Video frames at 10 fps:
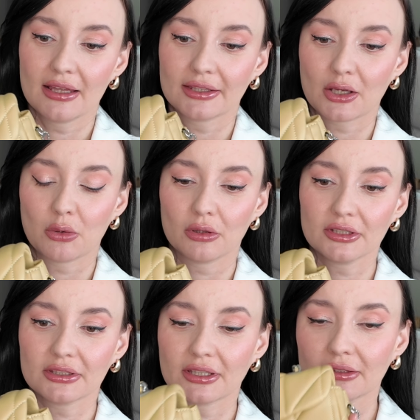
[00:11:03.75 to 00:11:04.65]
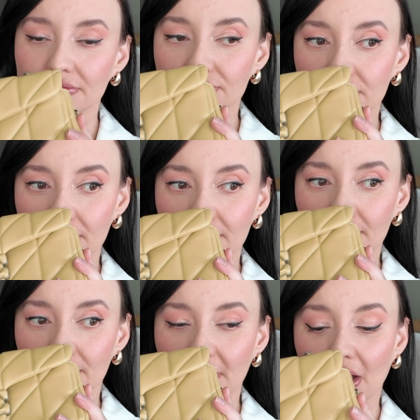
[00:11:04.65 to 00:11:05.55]
The quality
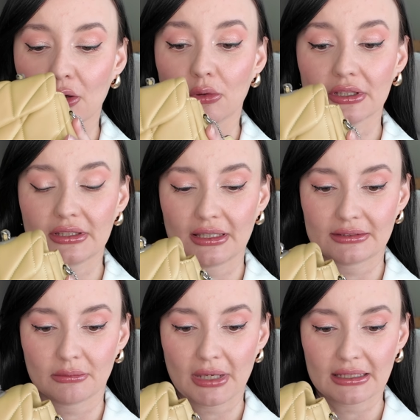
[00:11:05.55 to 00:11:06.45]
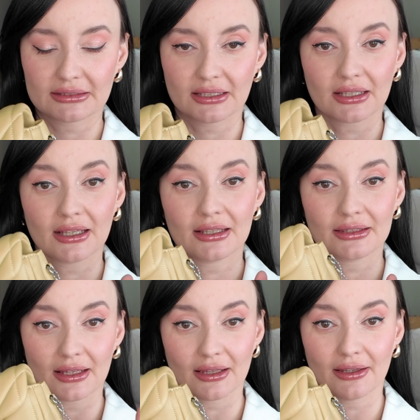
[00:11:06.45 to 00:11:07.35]
is amazing.
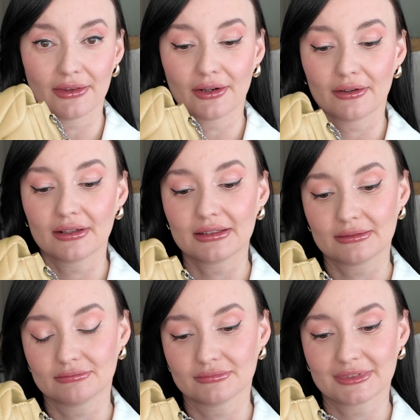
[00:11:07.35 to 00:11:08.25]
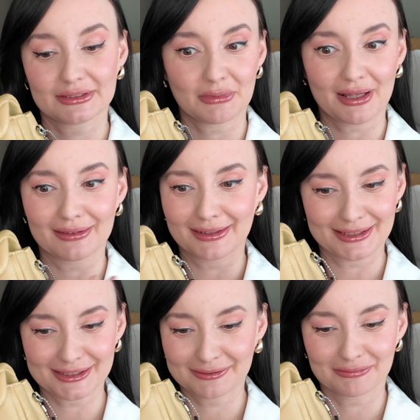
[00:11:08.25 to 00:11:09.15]
The leather smell
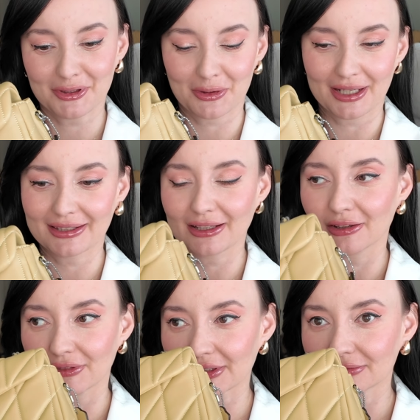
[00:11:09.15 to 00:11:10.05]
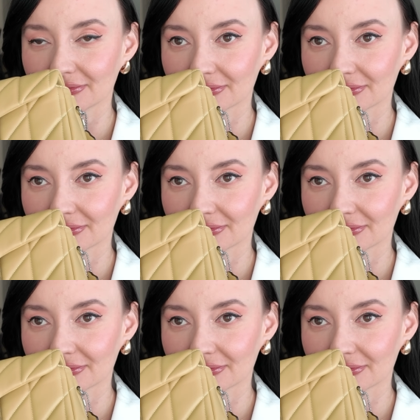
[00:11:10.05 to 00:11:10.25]
is great. I love it.